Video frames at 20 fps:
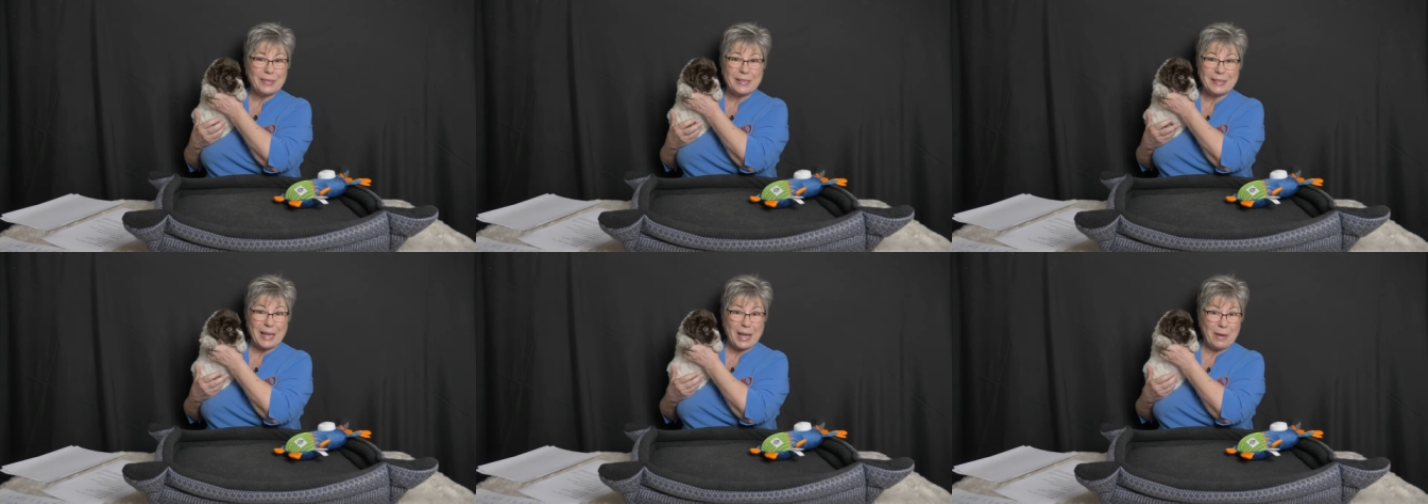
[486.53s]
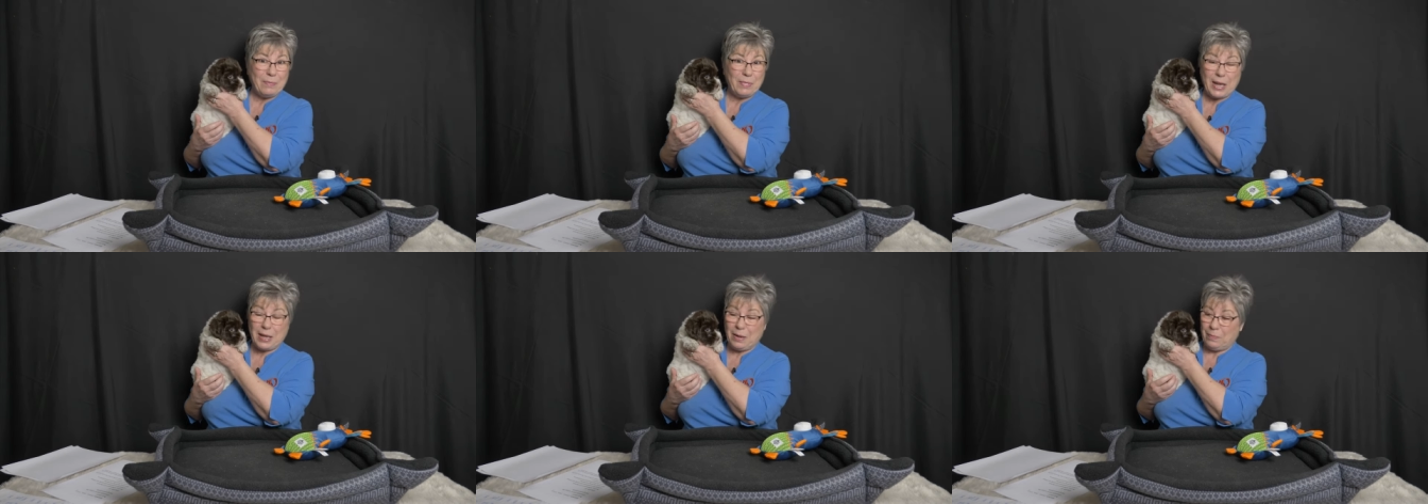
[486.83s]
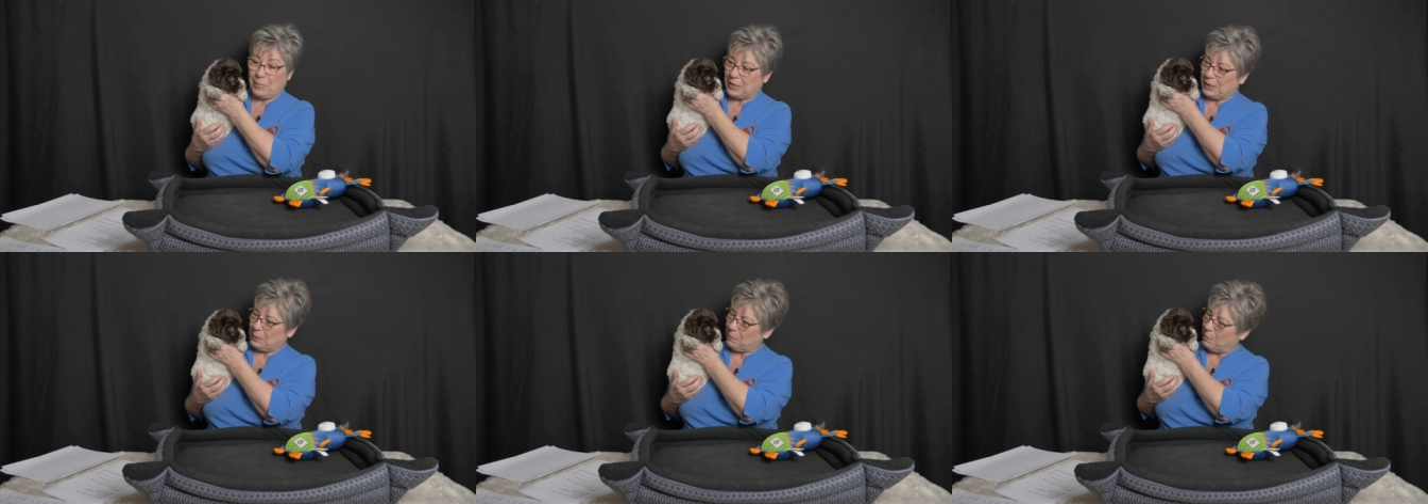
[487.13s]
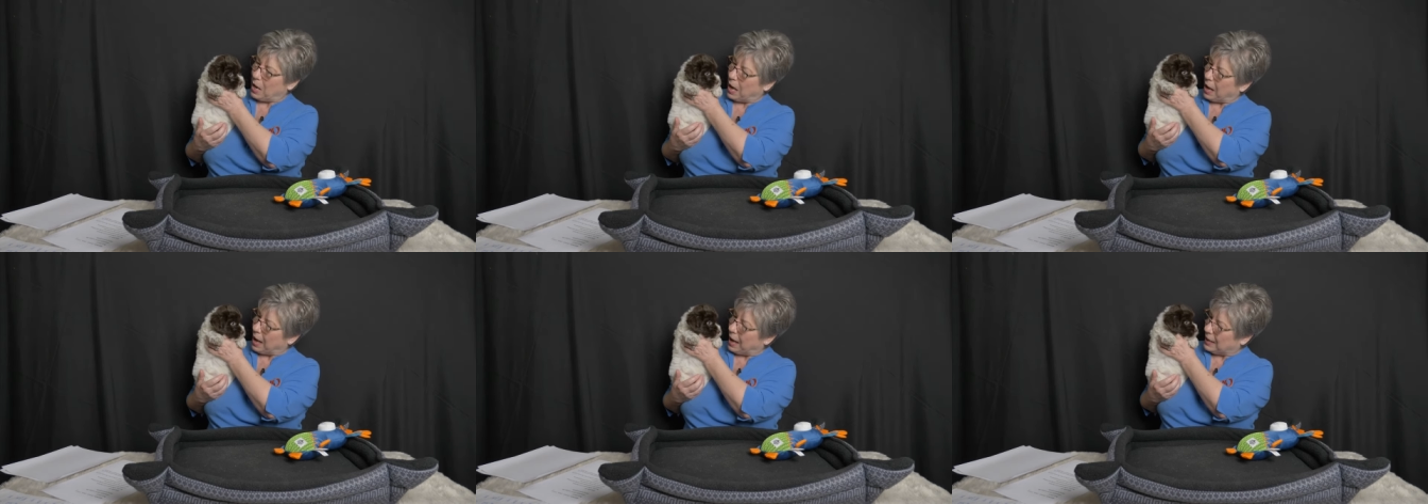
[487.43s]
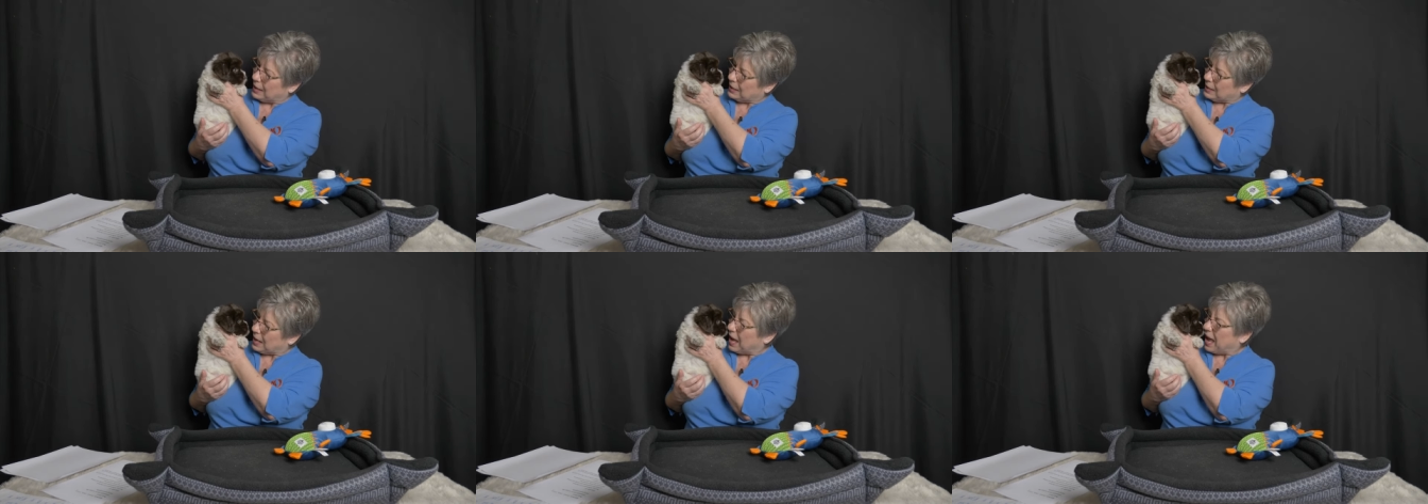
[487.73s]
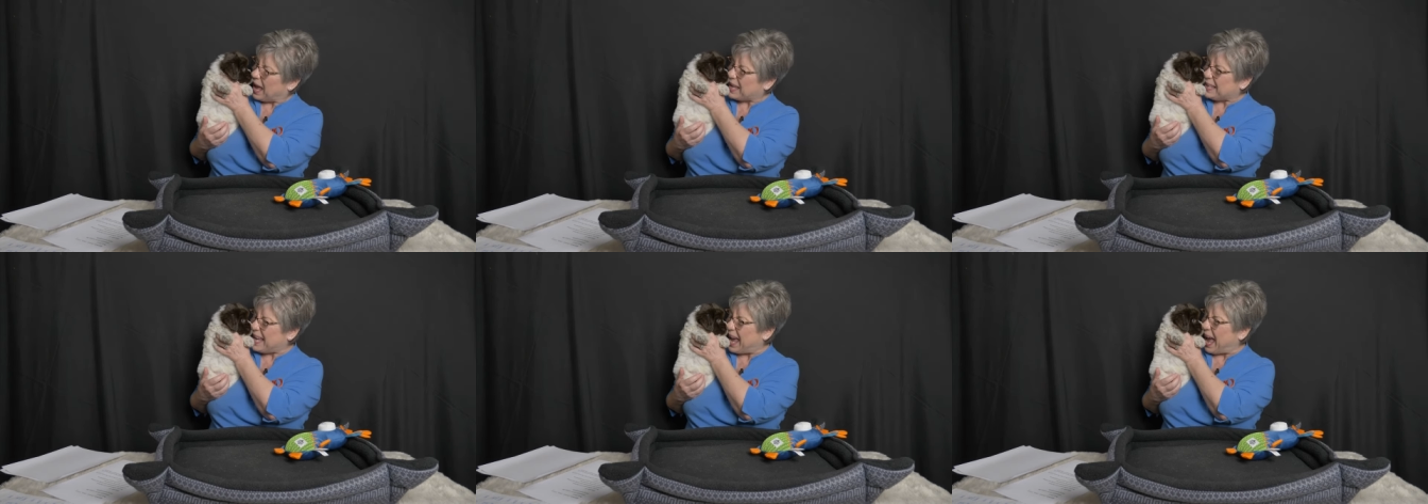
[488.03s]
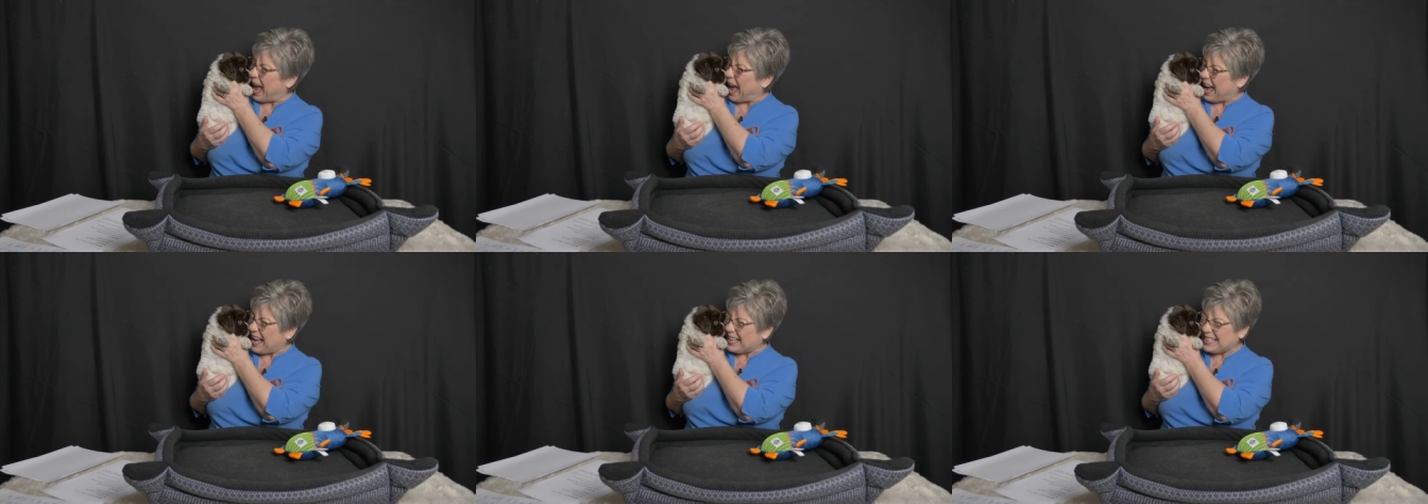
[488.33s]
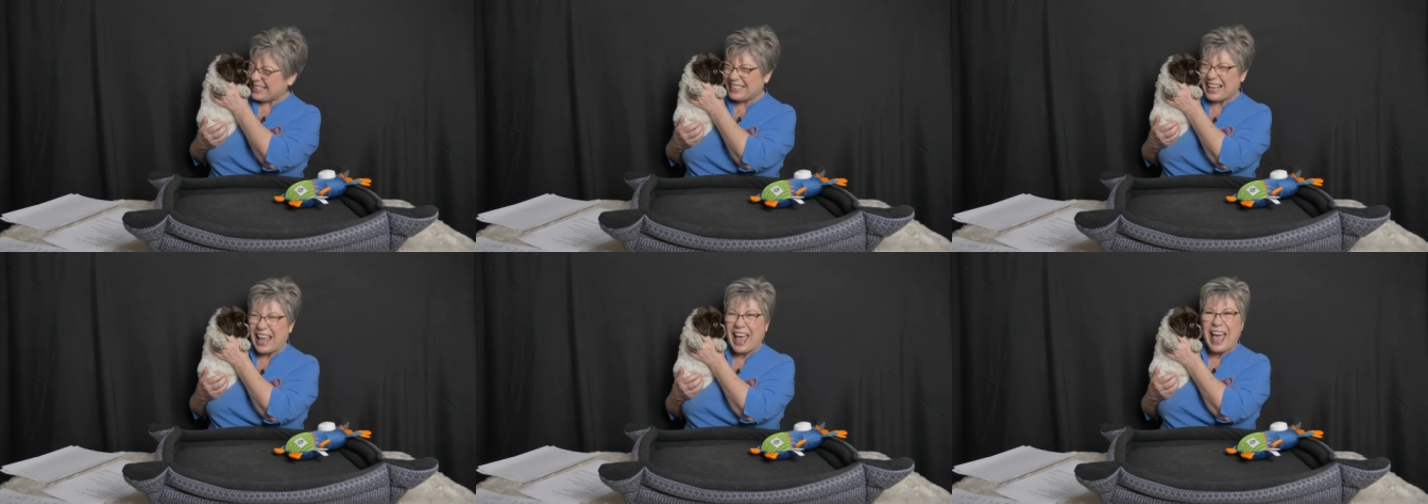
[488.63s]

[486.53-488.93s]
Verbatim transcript: same name as mine, yes,